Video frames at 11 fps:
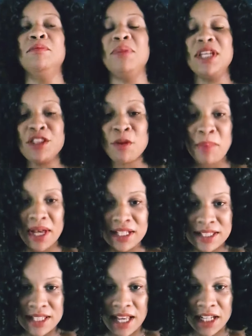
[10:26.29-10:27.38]
Be the
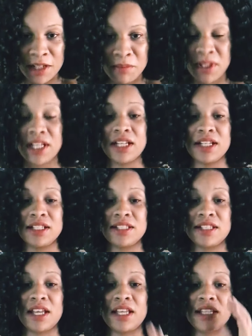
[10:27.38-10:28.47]
best at it,
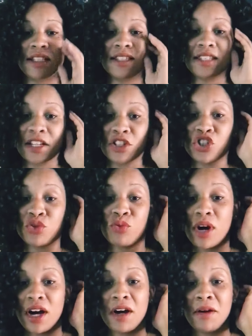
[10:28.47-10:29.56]
because it can set
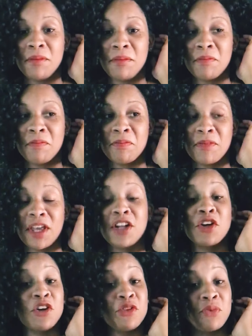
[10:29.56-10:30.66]
you up in
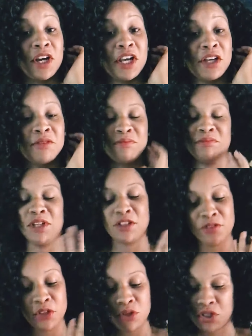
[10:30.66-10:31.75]
a good way in
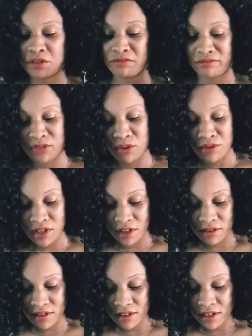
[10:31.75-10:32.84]
the future. Who
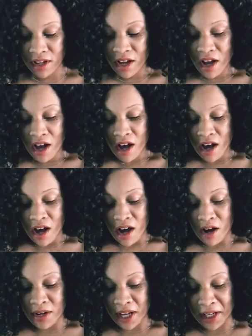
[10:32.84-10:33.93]
knows?
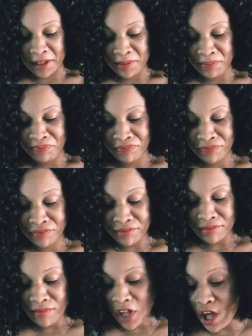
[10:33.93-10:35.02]
Okay.
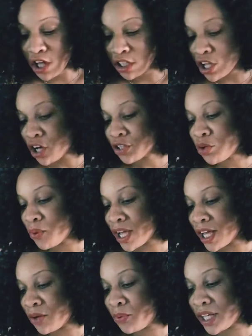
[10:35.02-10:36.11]
Along the
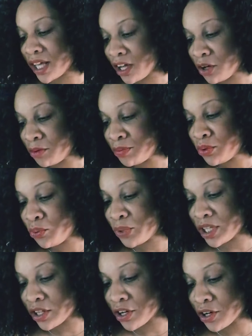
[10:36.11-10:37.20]
way, we help,
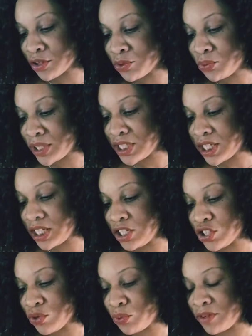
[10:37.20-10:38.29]
we learn, we
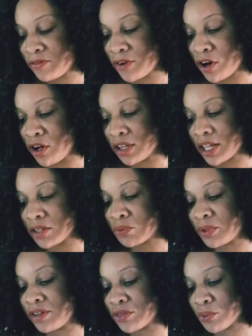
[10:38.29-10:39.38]
teach, we fall, and
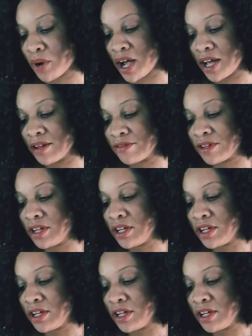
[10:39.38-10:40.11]
we thrive.